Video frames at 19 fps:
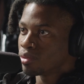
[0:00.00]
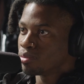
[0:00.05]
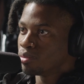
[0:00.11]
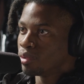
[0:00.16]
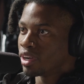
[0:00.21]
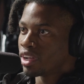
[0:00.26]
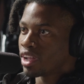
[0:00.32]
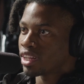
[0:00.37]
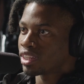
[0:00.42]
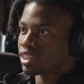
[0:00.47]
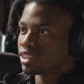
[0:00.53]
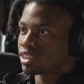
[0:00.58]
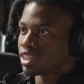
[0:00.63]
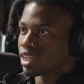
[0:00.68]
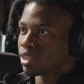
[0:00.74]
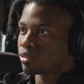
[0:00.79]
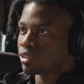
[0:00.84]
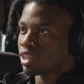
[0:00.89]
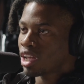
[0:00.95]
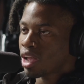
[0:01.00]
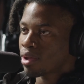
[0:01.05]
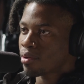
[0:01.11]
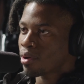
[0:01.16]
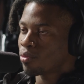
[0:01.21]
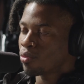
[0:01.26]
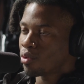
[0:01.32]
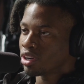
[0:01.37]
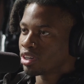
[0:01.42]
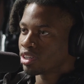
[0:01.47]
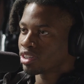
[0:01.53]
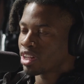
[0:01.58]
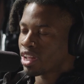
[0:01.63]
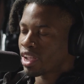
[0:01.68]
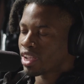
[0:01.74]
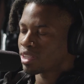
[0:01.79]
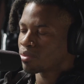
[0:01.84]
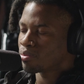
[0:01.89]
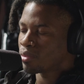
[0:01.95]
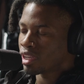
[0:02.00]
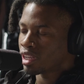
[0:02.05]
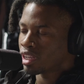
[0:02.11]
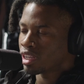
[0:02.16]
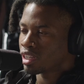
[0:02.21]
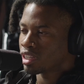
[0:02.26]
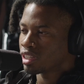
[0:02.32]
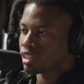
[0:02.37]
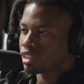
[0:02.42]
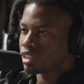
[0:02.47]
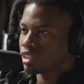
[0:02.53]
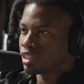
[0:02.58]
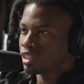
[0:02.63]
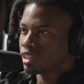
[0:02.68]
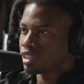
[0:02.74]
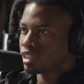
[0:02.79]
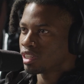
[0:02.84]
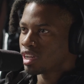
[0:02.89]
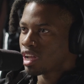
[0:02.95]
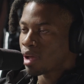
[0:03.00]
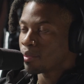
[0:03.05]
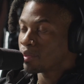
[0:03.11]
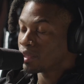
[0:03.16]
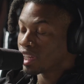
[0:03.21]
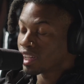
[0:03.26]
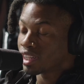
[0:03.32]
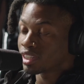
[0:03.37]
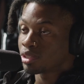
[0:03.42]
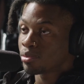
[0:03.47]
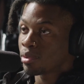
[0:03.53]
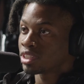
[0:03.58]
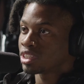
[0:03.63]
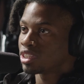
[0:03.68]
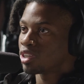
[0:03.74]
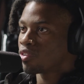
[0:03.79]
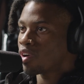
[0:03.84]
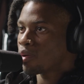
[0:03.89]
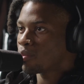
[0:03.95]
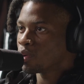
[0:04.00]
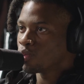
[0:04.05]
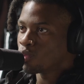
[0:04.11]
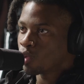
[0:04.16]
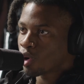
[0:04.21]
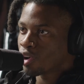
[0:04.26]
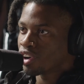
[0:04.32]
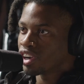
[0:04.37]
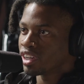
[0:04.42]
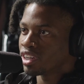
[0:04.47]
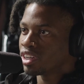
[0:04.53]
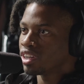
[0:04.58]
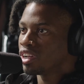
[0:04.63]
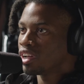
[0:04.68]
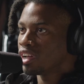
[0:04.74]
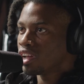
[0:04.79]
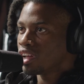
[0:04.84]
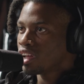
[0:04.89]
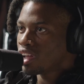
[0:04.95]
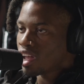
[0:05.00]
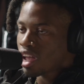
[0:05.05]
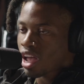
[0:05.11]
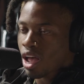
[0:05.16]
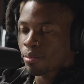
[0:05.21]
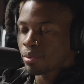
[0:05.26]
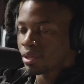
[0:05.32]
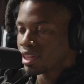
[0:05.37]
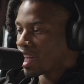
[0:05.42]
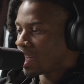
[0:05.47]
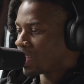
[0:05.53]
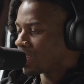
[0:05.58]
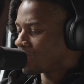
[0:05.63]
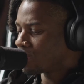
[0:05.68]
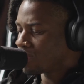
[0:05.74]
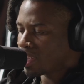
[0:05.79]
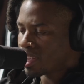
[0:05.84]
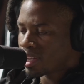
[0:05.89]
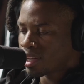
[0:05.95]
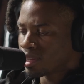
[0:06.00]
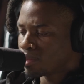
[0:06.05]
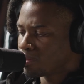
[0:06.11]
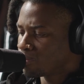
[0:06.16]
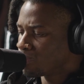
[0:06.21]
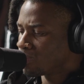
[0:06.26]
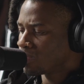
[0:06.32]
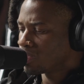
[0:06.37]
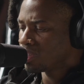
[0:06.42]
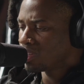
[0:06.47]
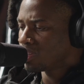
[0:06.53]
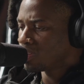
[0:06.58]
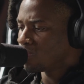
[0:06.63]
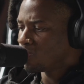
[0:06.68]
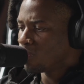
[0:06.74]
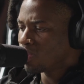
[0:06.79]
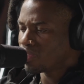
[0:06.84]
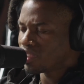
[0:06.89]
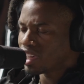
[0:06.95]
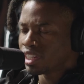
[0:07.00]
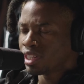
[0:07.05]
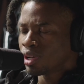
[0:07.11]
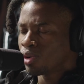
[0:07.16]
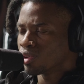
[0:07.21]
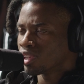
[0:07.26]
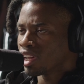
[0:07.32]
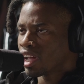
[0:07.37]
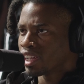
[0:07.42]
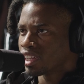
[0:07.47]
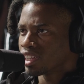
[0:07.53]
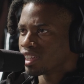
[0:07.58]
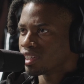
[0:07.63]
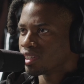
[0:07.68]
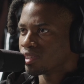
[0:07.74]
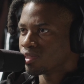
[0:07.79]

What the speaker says: But at the same time, I wonder, like, man, I be thinking to myself, I be worried. I be like, damn. What if they don't like it?